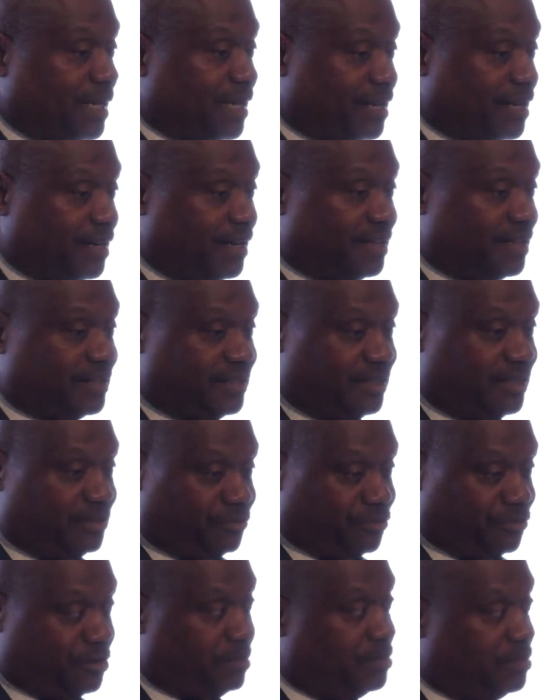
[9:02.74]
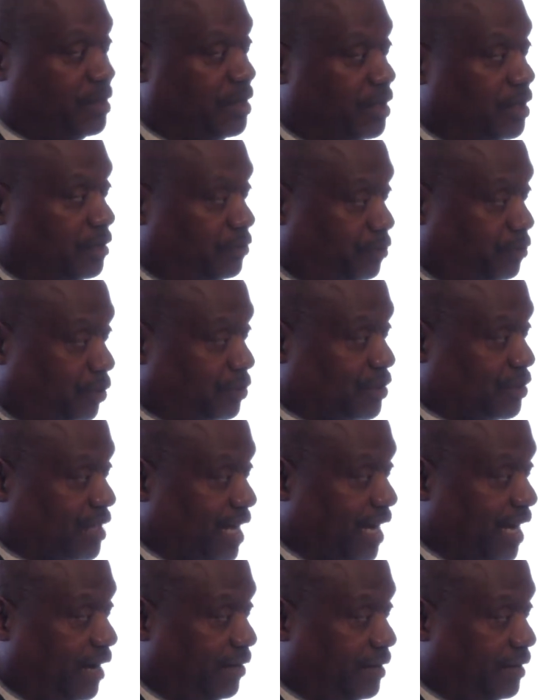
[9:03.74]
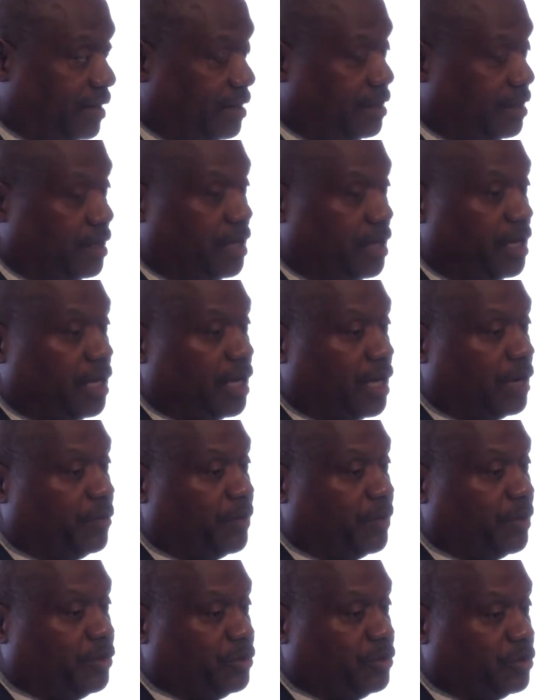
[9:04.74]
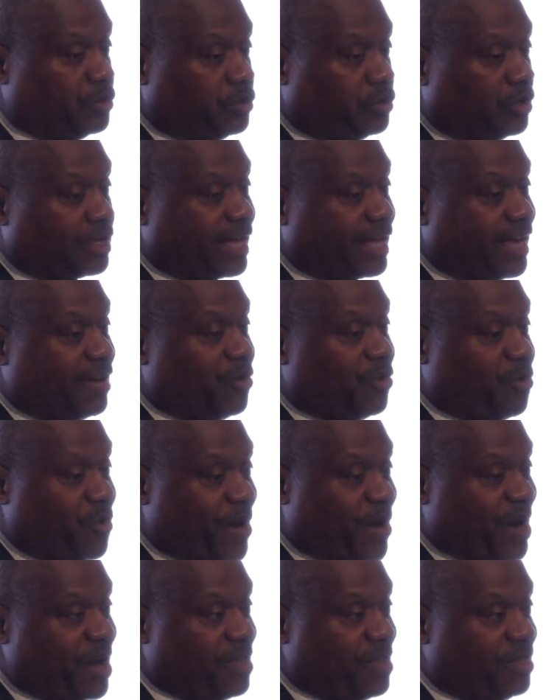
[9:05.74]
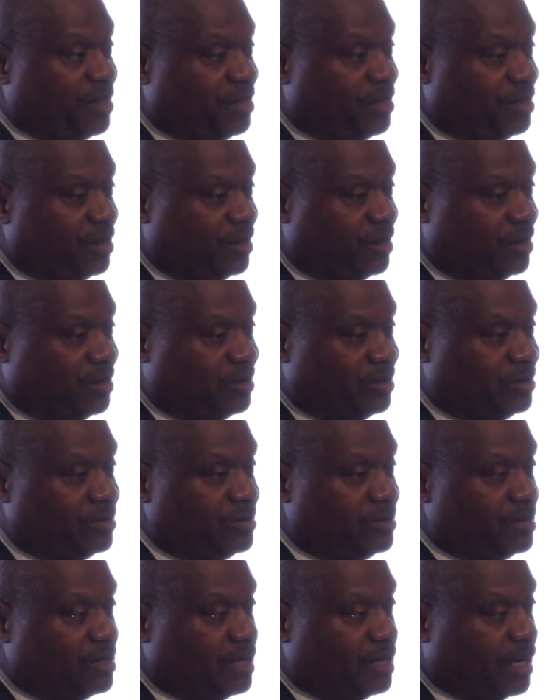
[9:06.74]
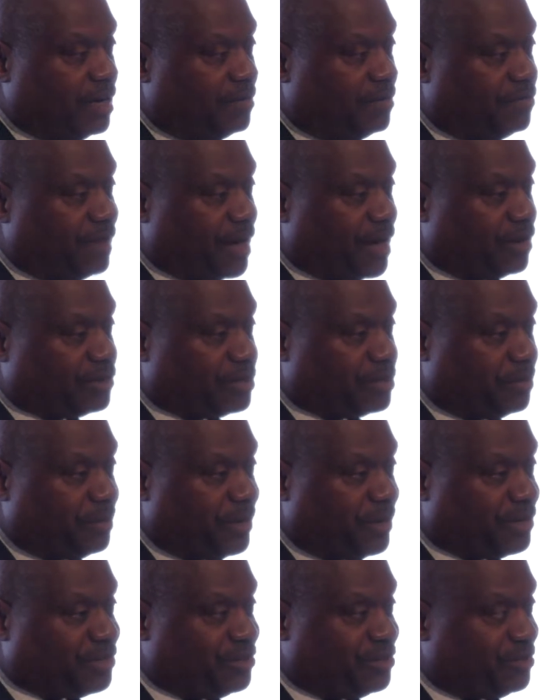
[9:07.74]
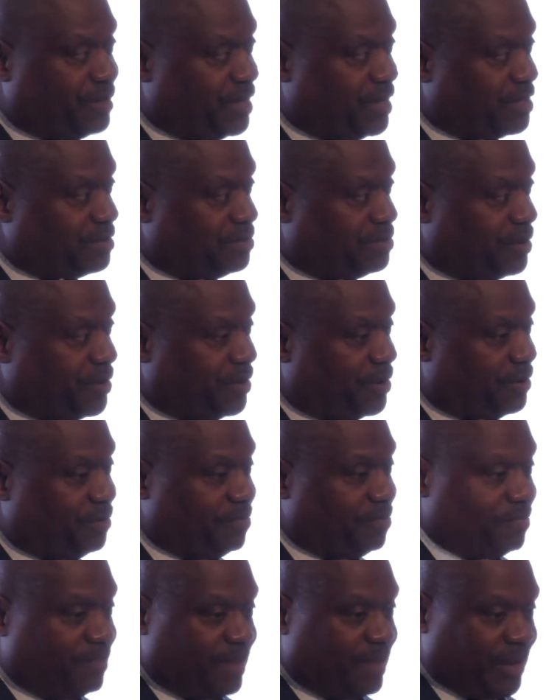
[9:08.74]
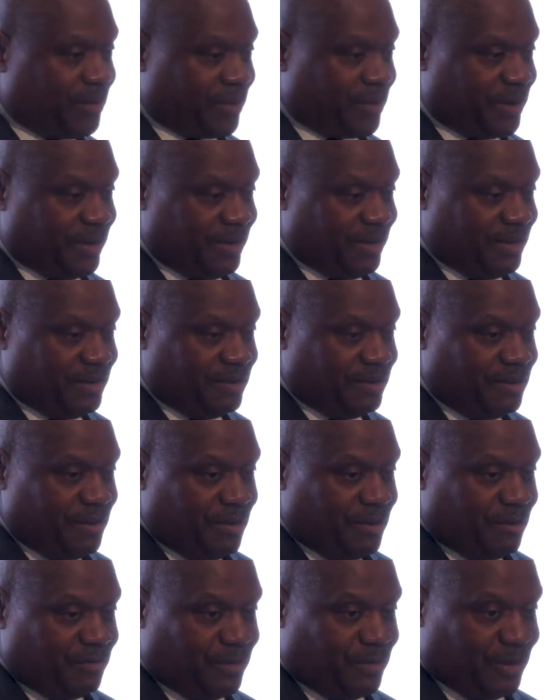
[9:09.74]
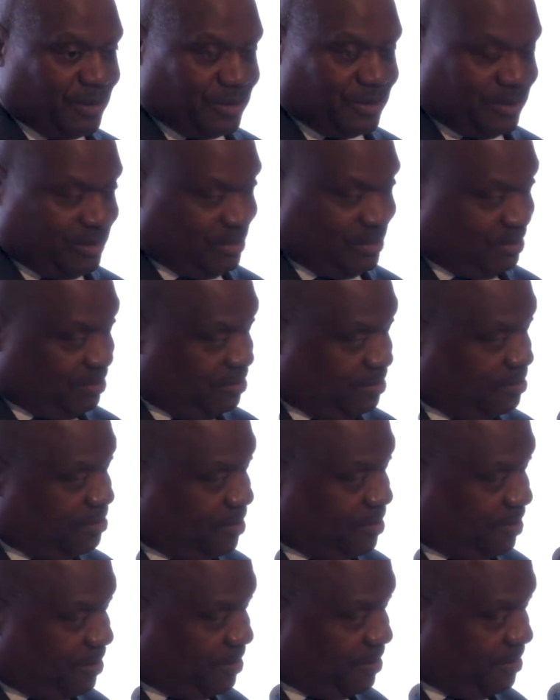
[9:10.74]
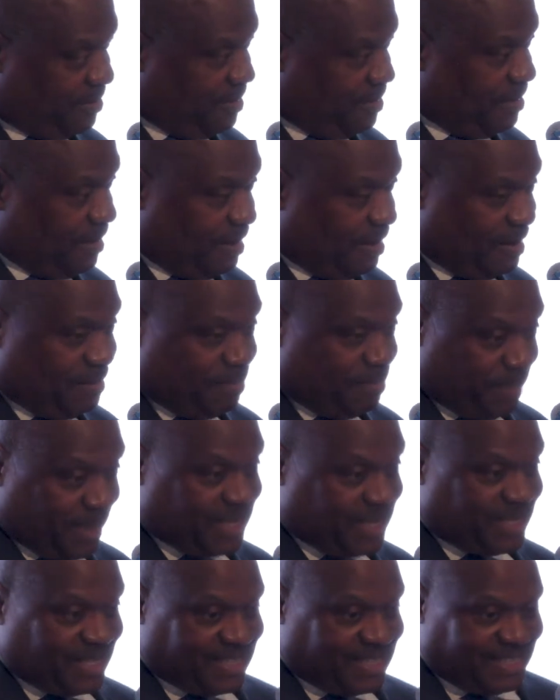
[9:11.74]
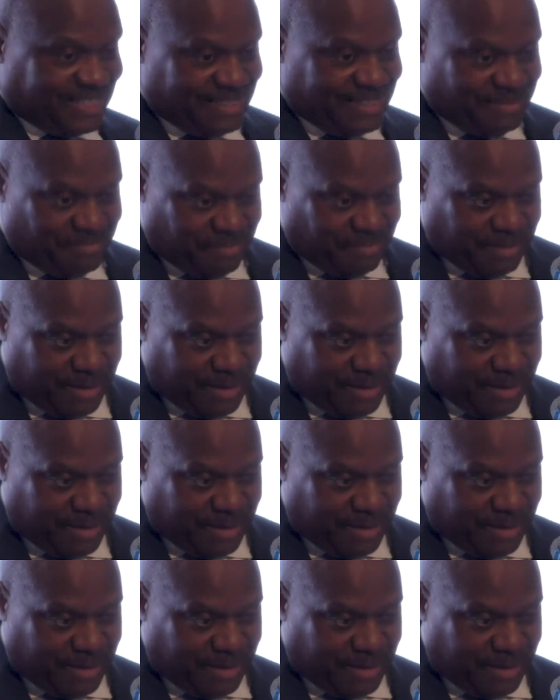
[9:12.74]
a colleague from Fulton County, and when you look at where the low viral suppression rates were, they were in folks who were basically,